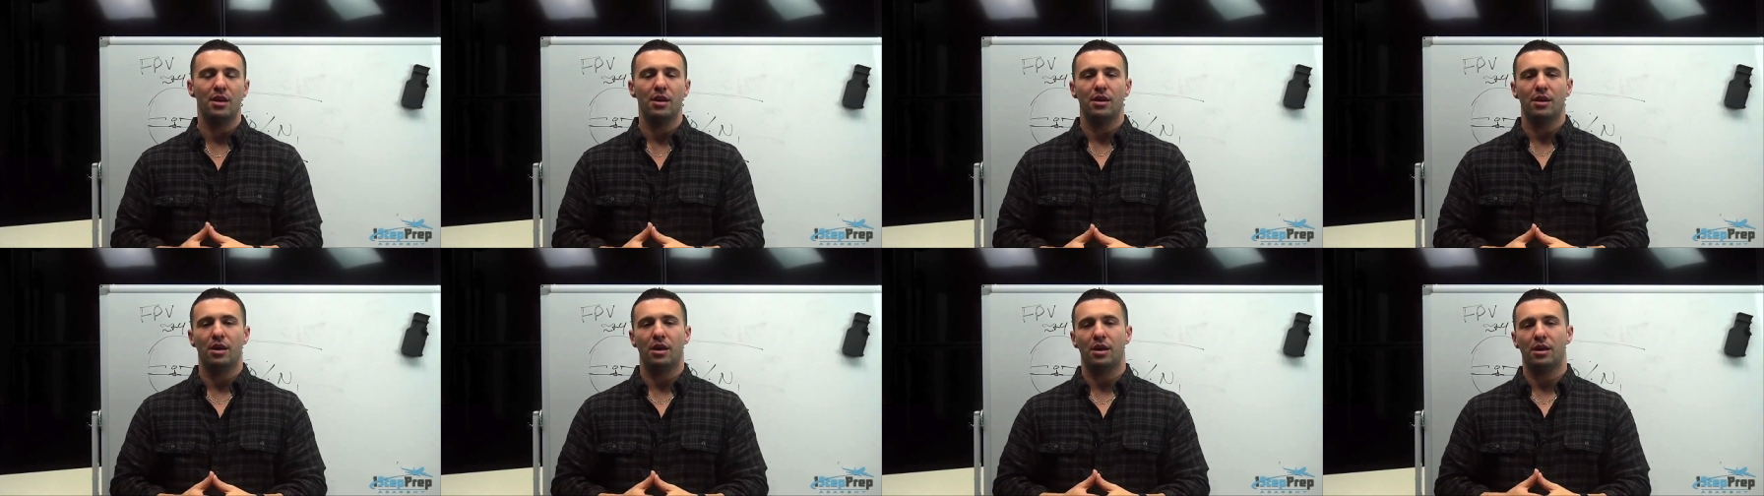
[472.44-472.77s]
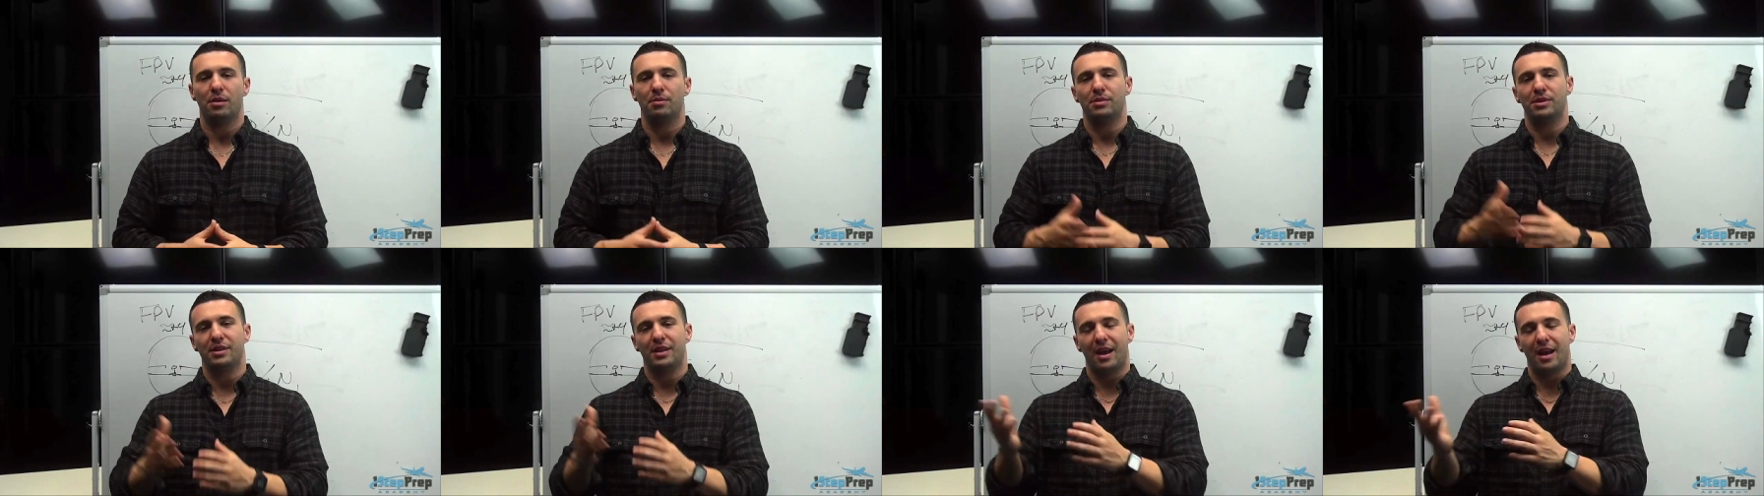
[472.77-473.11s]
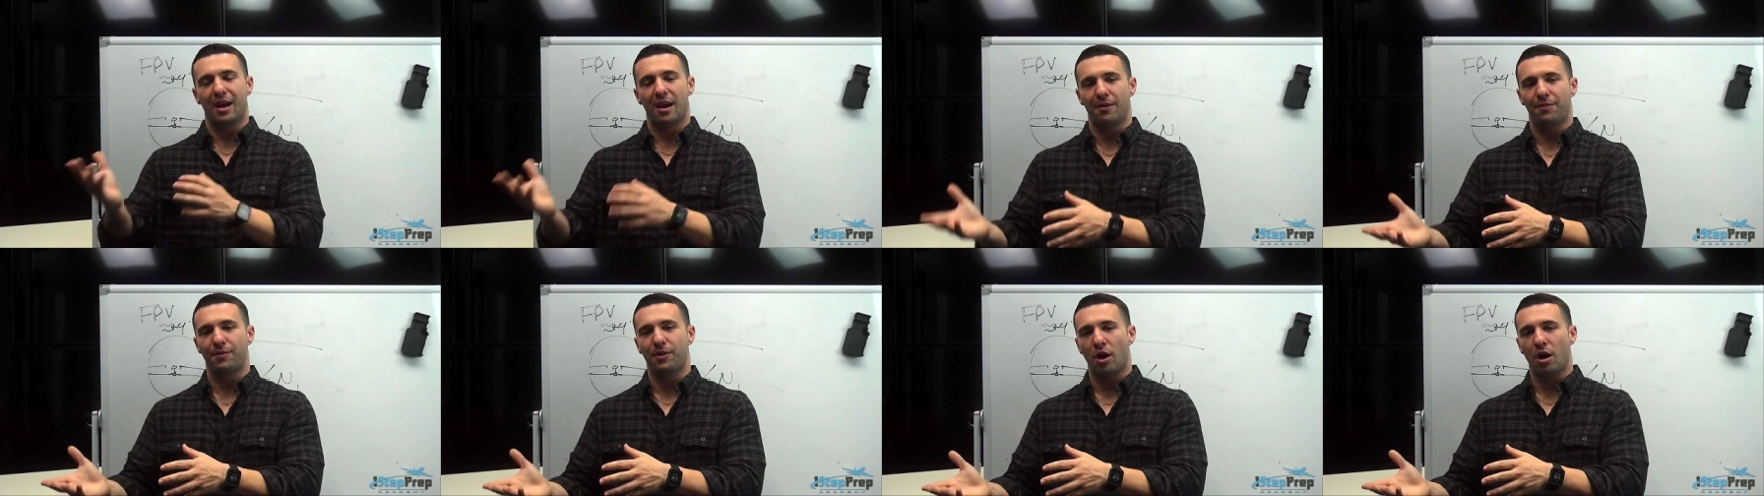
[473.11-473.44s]
Um, the
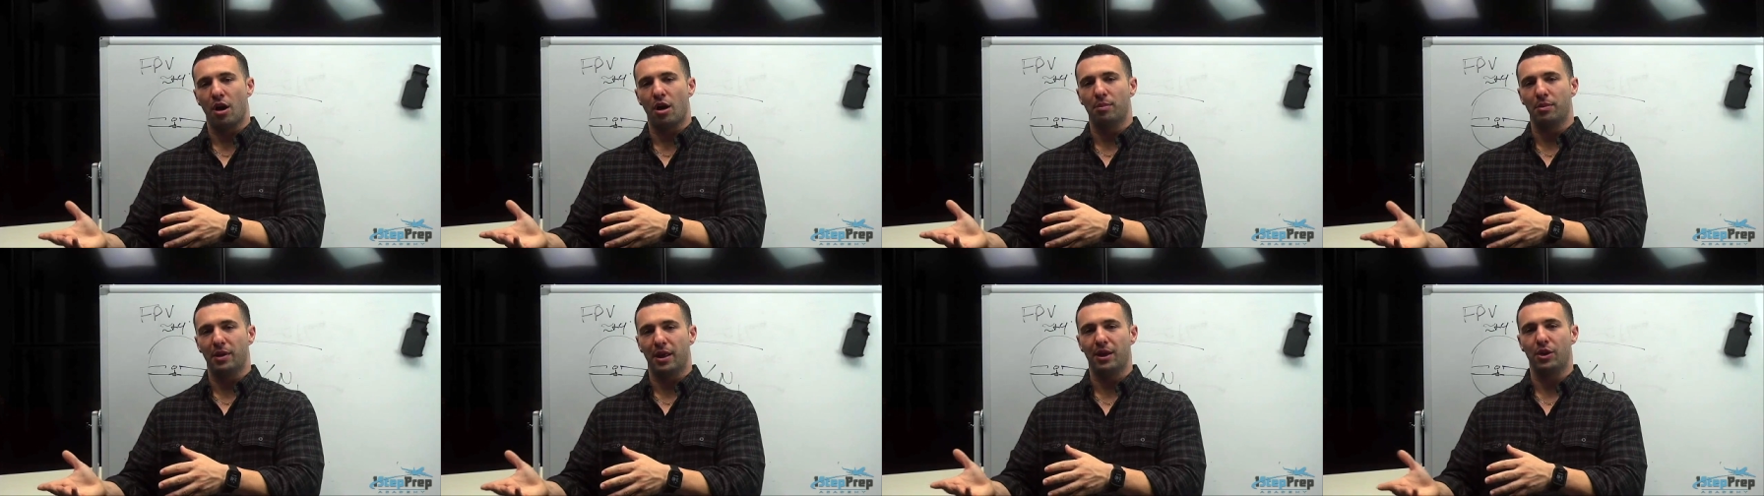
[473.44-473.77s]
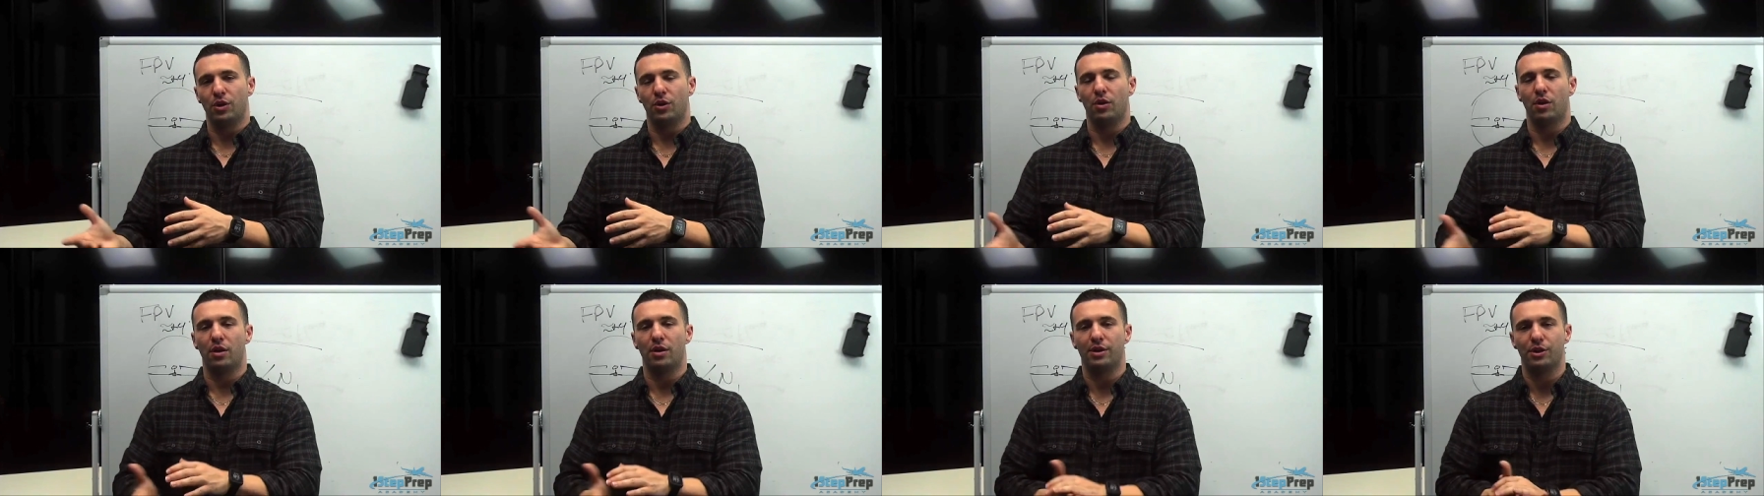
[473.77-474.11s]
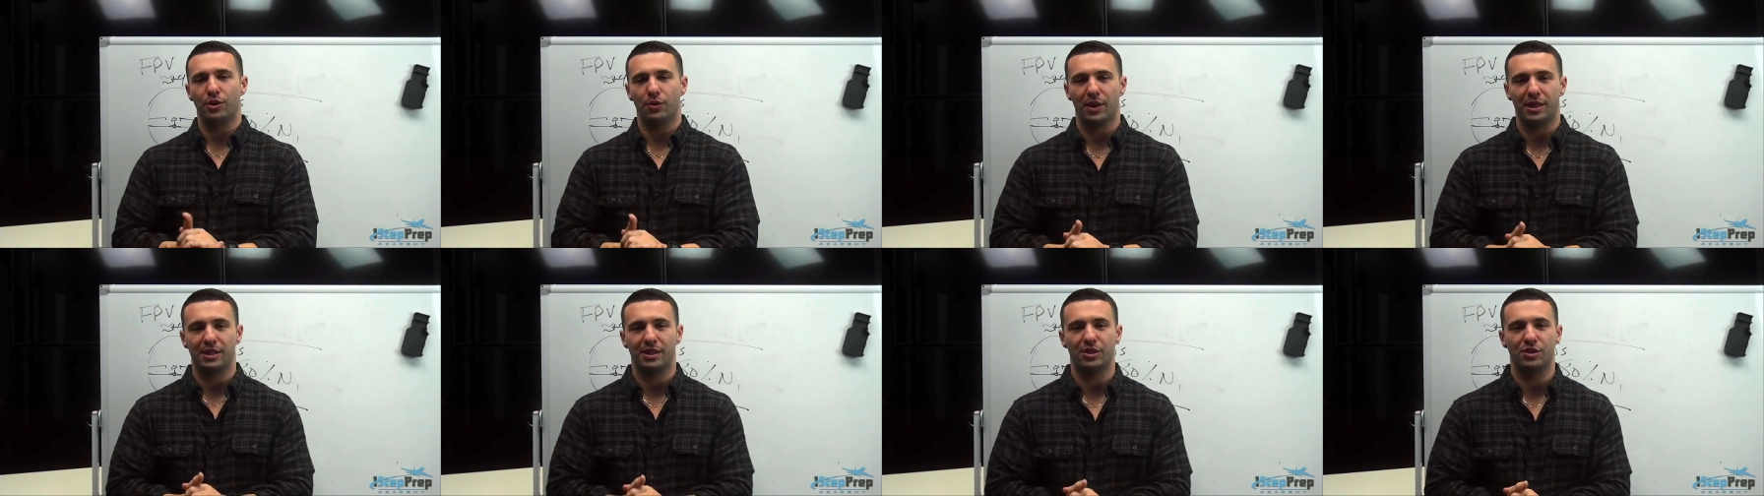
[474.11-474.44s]
FCOM later on
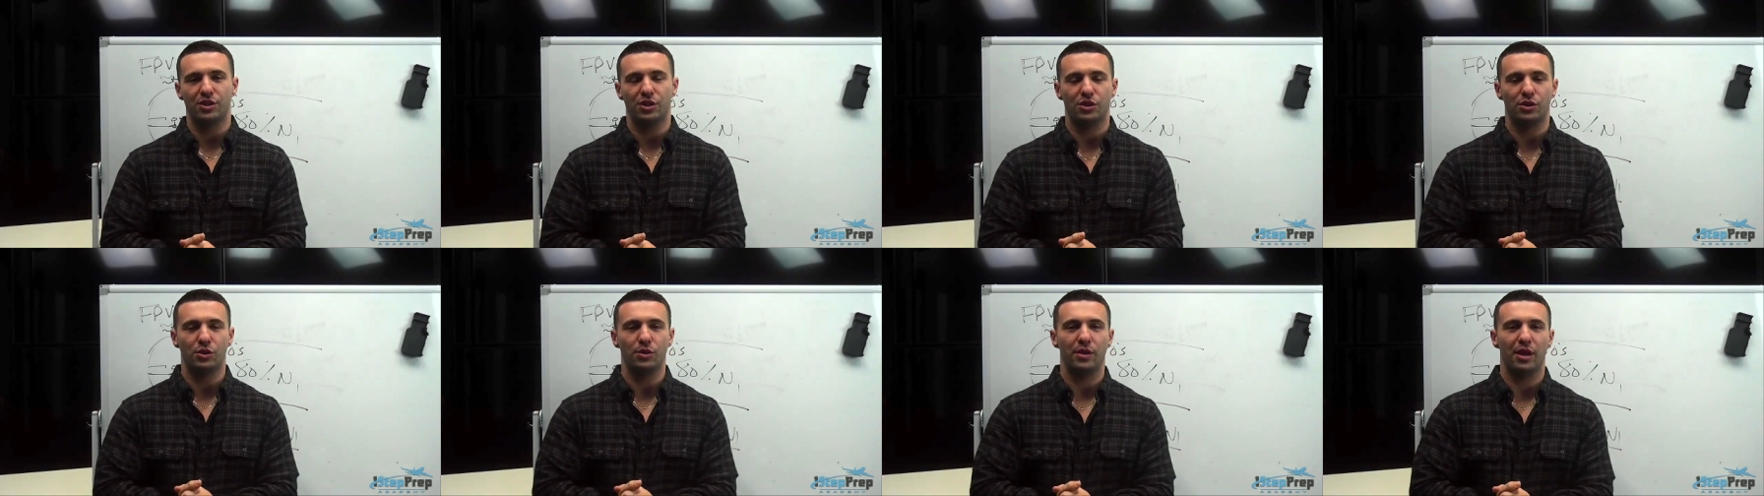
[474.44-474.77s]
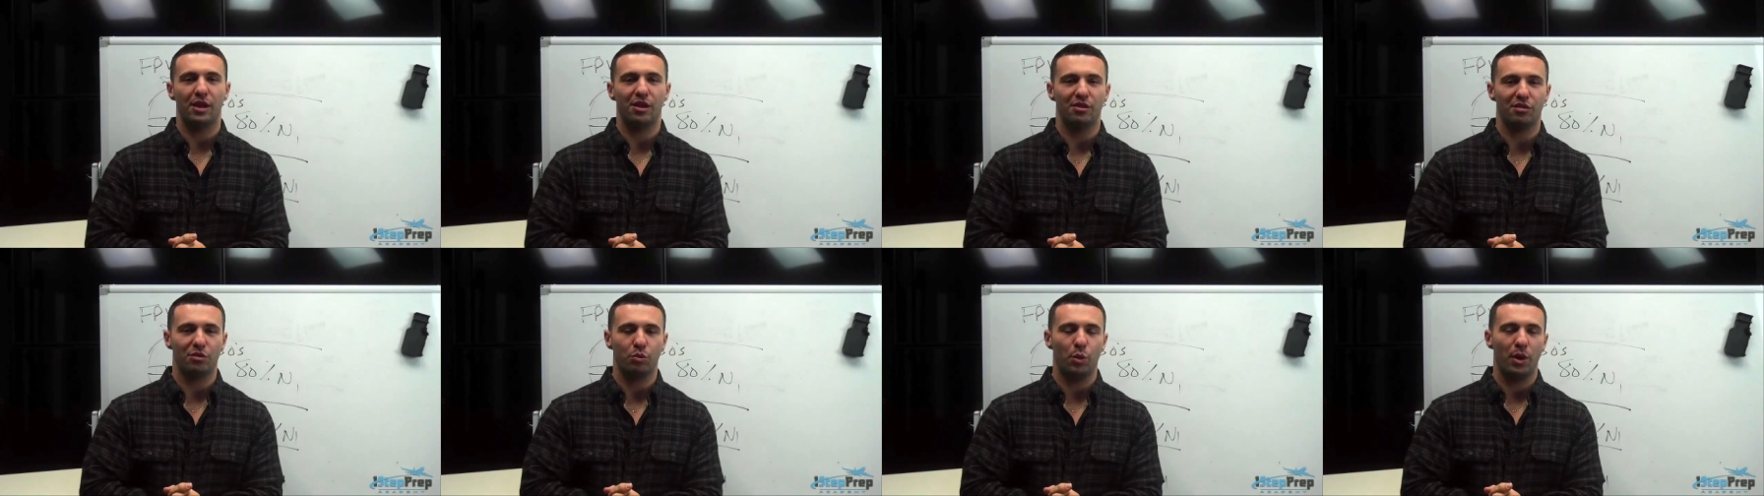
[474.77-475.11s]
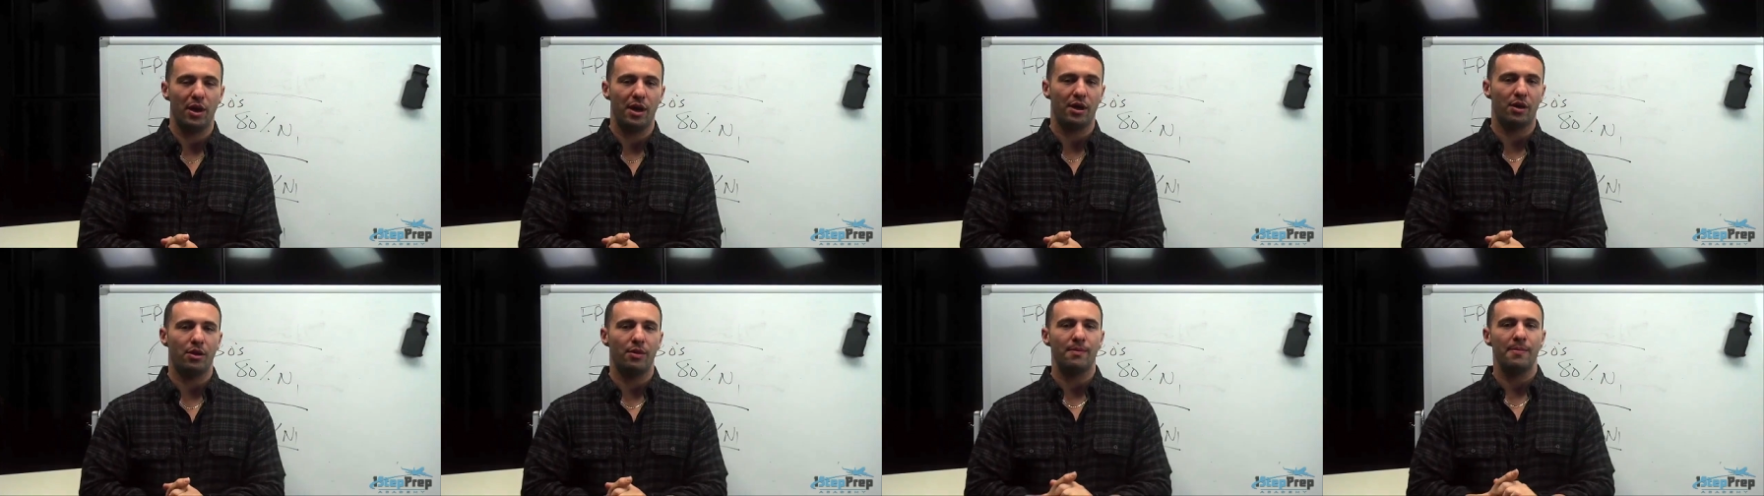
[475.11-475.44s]
directed to do that as
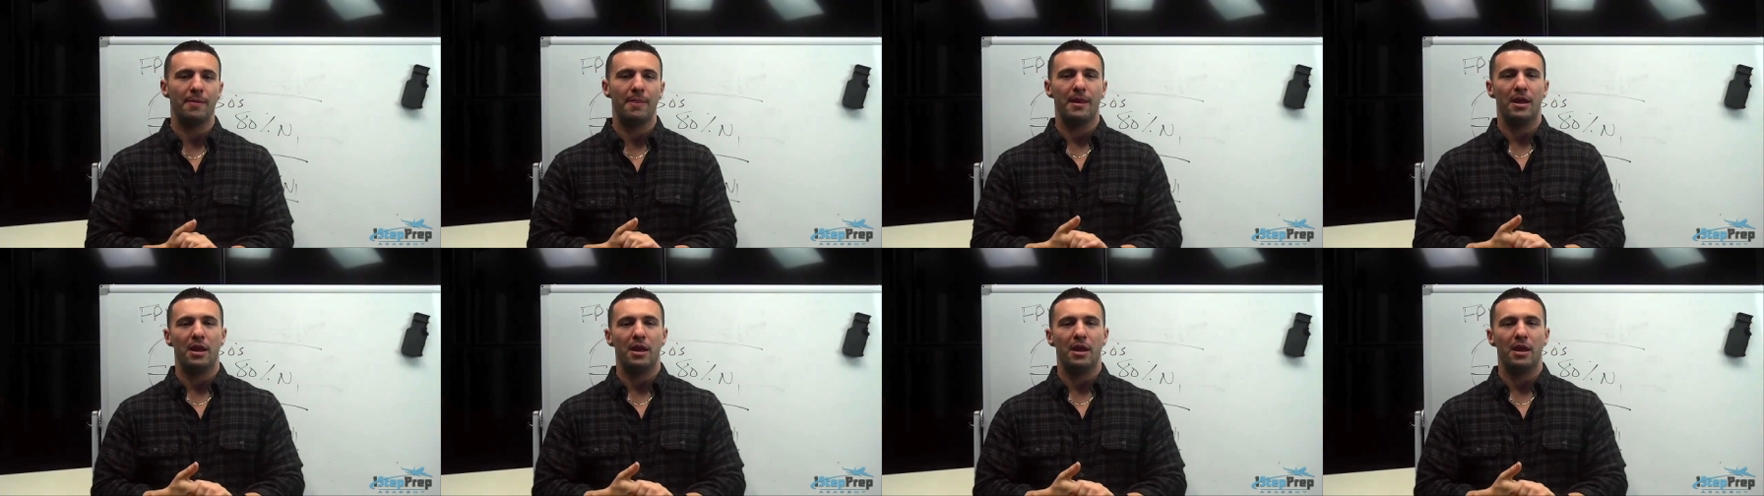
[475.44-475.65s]
well.